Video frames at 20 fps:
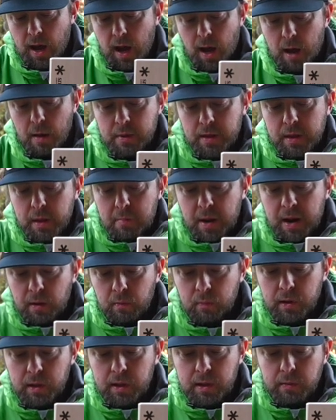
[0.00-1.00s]
but they pair
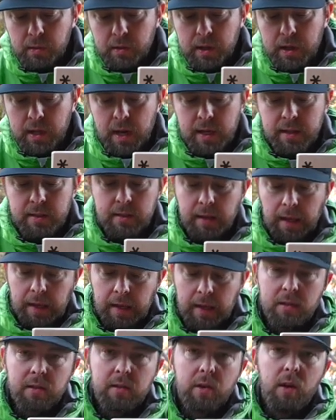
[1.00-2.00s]
really, really nicely.
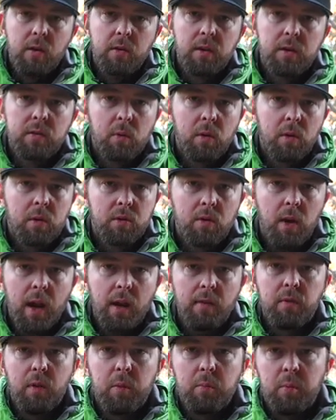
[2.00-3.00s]
And so this works
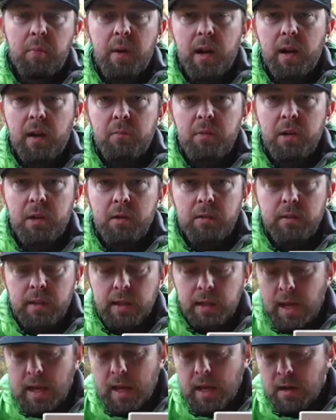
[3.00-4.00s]
great for preparing meals
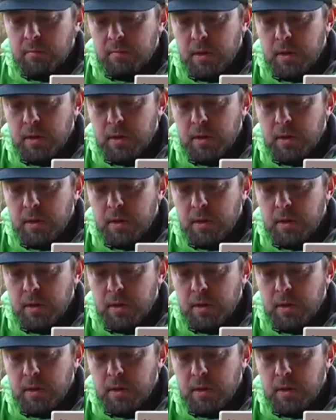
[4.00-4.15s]
at camp.